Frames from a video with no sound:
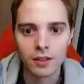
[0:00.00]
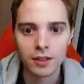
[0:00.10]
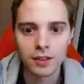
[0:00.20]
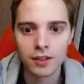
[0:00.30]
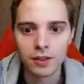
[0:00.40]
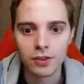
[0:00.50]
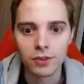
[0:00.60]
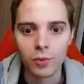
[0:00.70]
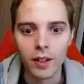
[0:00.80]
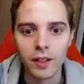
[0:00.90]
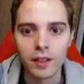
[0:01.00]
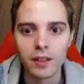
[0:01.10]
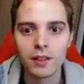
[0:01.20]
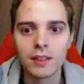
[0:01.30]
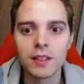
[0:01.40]
This is a good way.
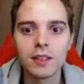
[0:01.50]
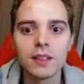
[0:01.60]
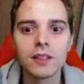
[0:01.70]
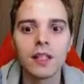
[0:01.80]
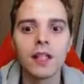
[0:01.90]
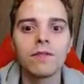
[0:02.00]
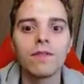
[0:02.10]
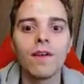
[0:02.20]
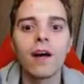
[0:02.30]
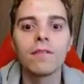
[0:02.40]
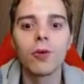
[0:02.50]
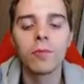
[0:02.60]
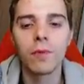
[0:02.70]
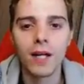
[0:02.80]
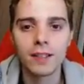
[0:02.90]
He still needs to take five more
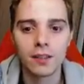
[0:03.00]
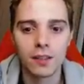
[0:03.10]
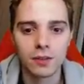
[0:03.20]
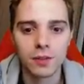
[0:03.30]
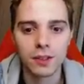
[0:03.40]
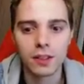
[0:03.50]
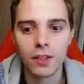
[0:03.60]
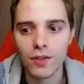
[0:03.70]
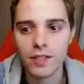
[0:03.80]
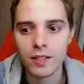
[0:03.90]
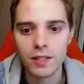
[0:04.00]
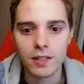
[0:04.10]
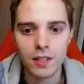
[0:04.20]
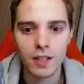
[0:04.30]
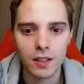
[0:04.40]
prize cards, which is
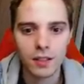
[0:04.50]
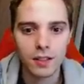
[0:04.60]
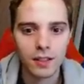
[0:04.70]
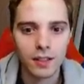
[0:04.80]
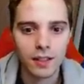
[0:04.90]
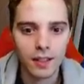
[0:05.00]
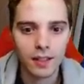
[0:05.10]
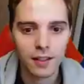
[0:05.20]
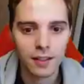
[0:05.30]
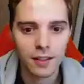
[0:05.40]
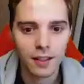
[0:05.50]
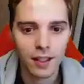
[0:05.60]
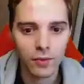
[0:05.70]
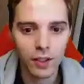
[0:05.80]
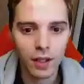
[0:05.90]
crazy.
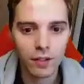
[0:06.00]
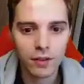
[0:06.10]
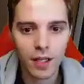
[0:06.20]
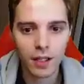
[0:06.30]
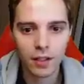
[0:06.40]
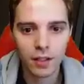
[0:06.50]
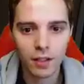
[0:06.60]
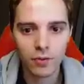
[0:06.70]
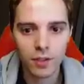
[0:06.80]
And we have an attacker here,